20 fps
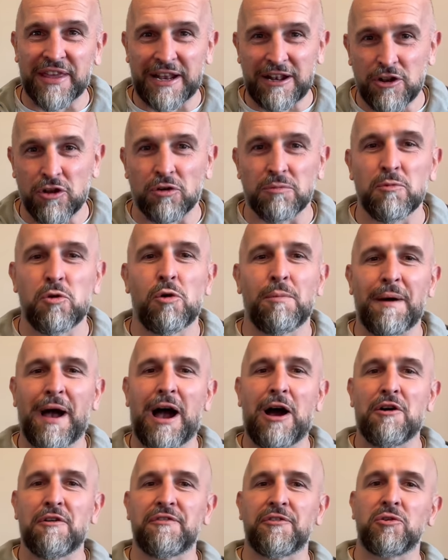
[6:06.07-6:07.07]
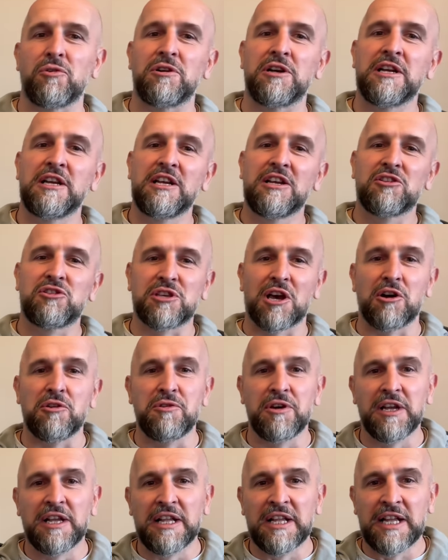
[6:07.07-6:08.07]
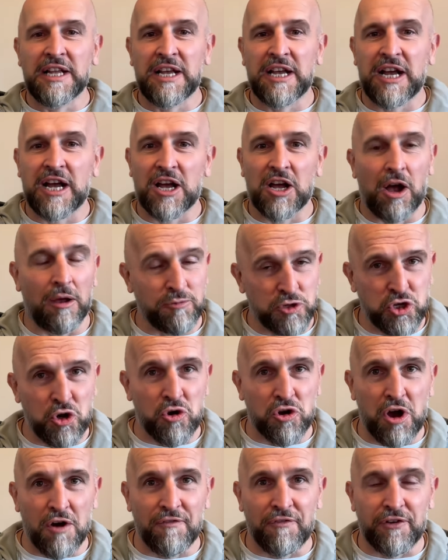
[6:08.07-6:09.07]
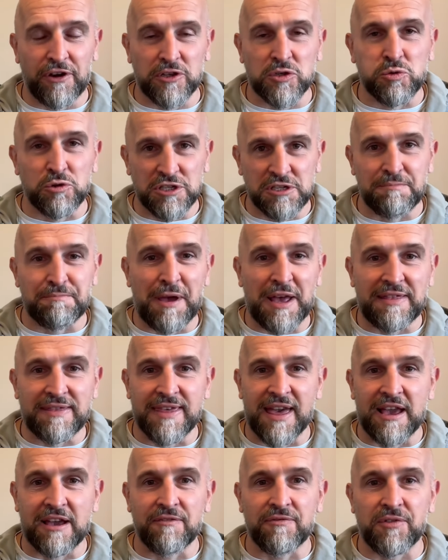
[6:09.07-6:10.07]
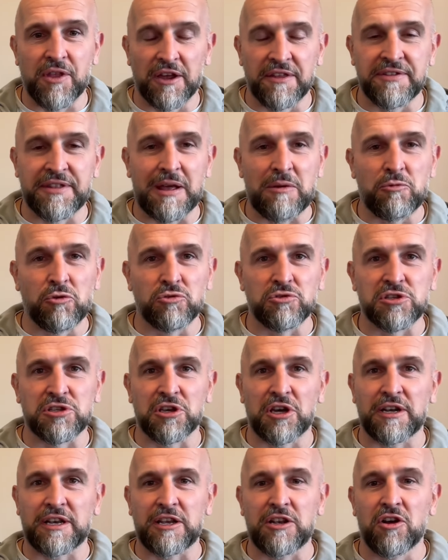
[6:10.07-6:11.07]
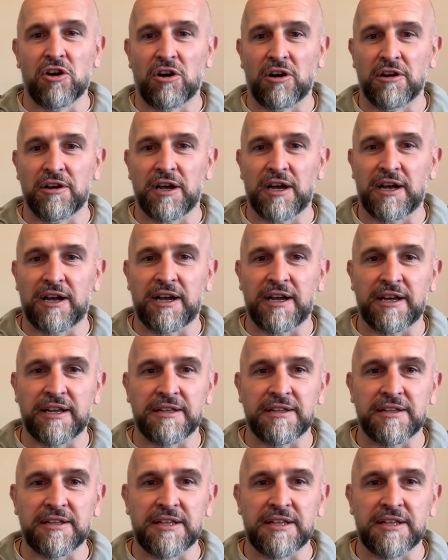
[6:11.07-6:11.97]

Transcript: They look more powerful. So I'm sure confidence was a big thing. And Dingwall's certainly not